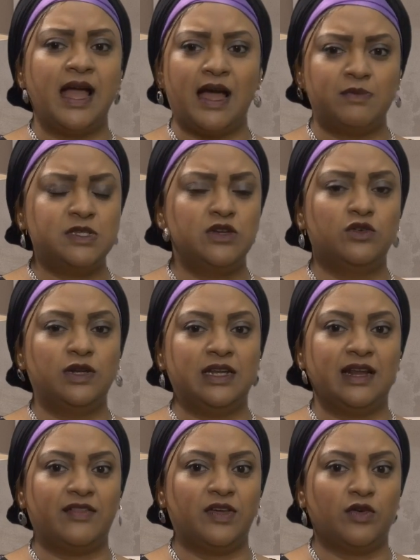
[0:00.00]
Absolutely
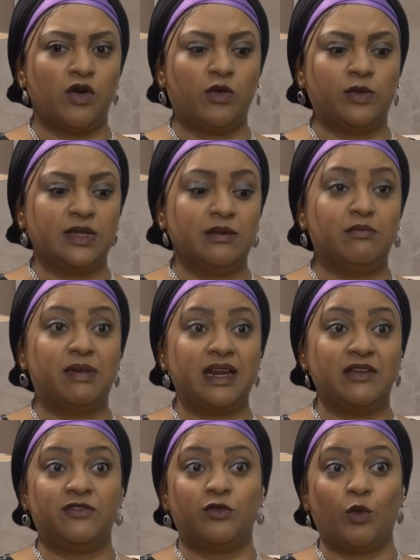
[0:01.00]
nothing wrong with him. But
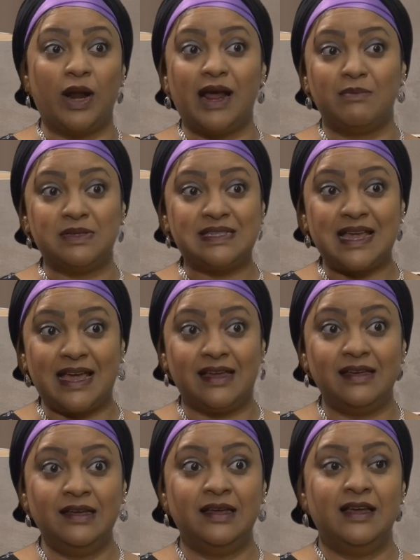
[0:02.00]
if what I'm
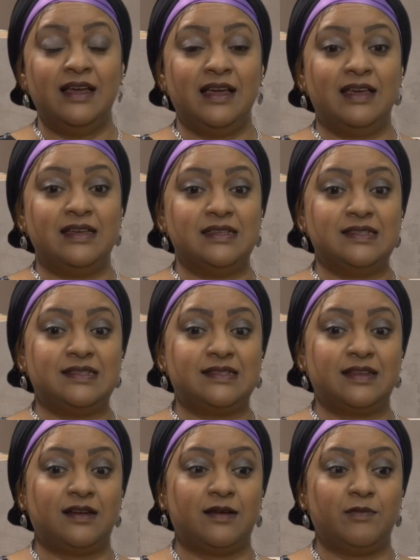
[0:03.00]
saying
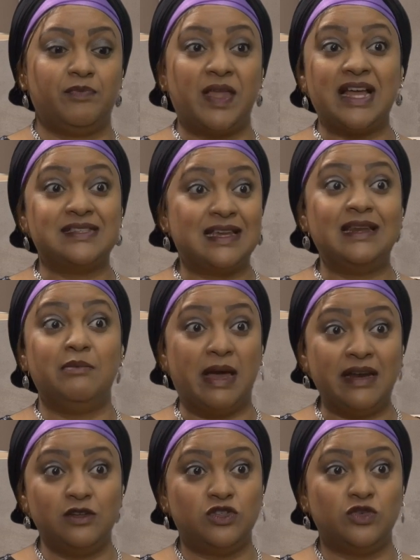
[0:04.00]
is has any
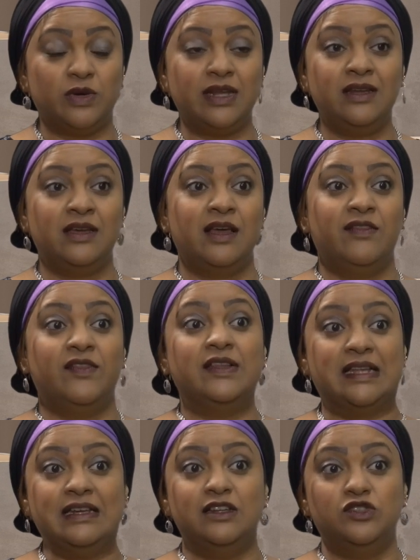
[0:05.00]
merit to it,
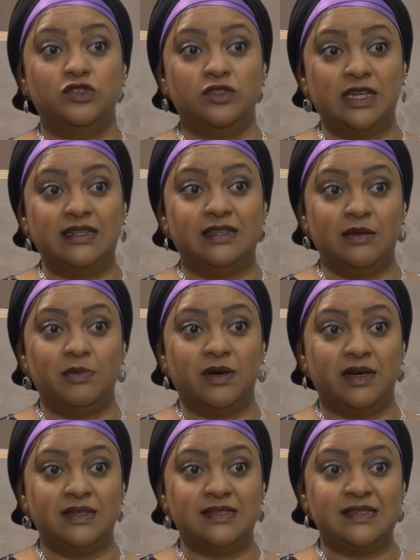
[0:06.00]
then they need to dig deeper
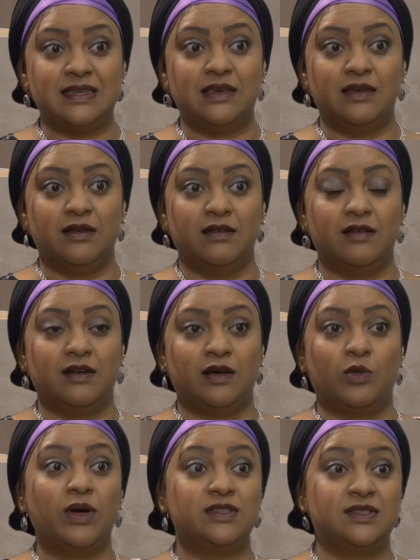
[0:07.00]
and see
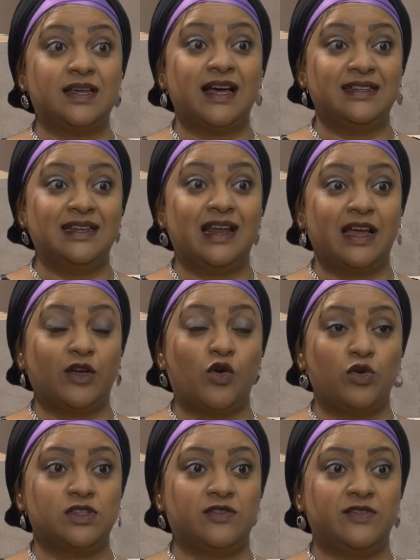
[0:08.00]
what's the underlying
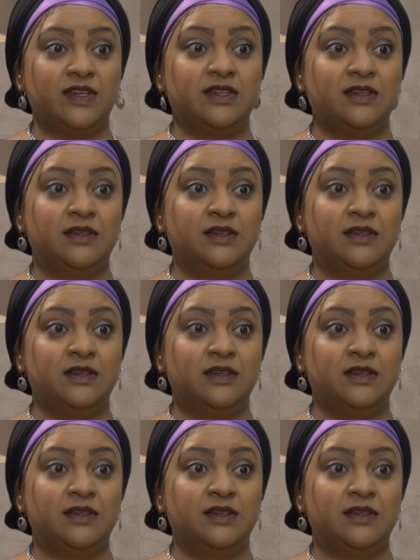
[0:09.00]
cause of it.